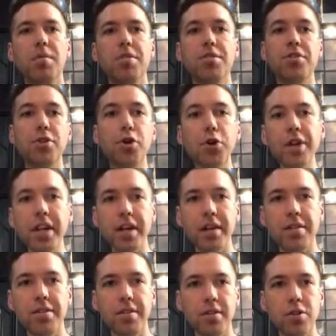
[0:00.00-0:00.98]

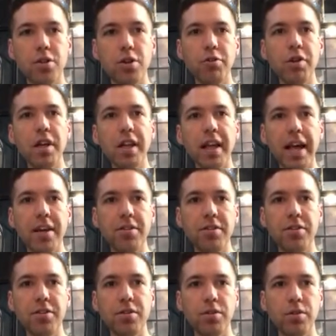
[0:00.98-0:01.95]
studious, she really
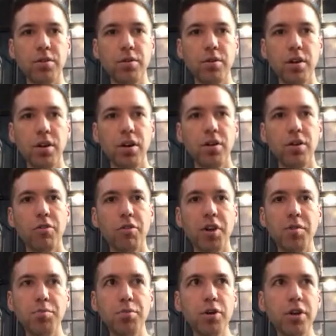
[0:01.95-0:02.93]
likes to
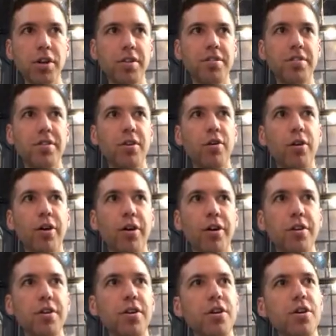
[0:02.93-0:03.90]
read books,
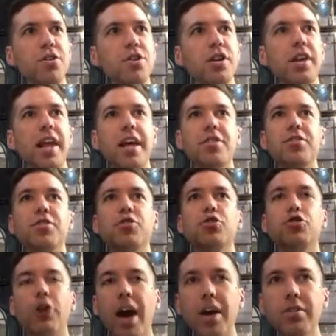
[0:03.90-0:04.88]
or she likes to
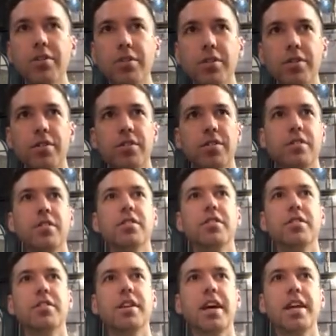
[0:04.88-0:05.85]
travel.
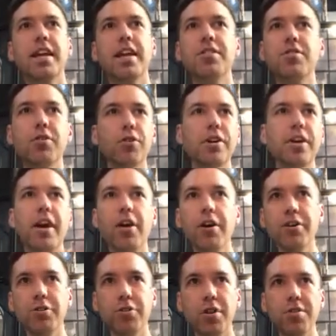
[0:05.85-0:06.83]
Okay, that's her
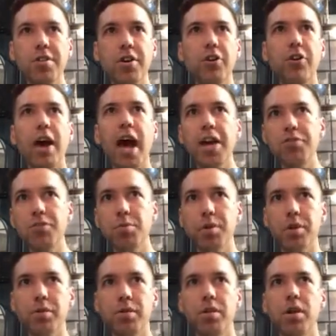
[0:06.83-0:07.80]
characteristic, her
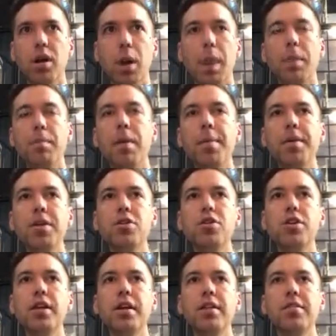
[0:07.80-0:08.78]
attribute. Maybe
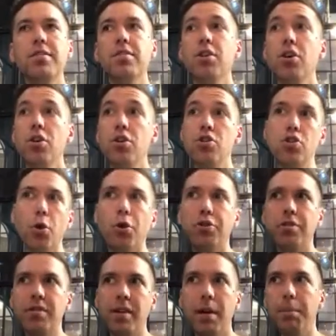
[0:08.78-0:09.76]
she is
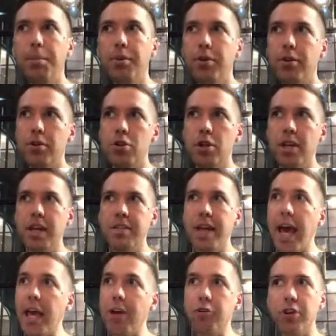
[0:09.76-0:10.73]
short-tempered, she
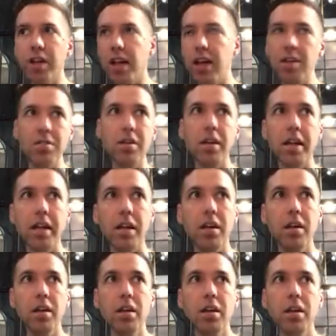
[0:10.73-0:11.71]
gets angry easily.
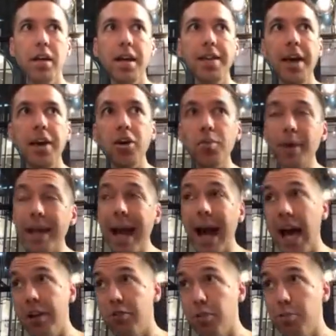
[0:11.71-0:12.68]
Okay, that could be
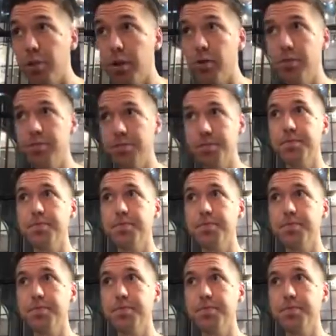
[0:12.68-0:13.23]
an attribute.